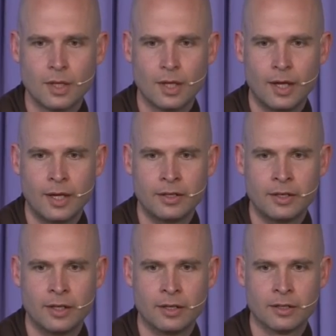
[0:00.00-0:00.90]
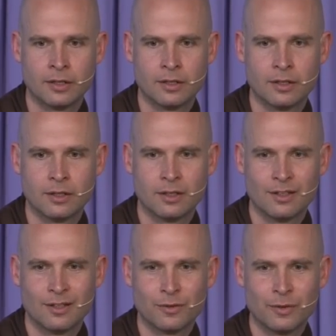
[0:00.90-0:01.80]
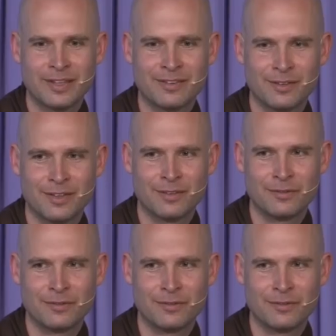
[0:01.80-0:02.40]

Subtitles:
And so it's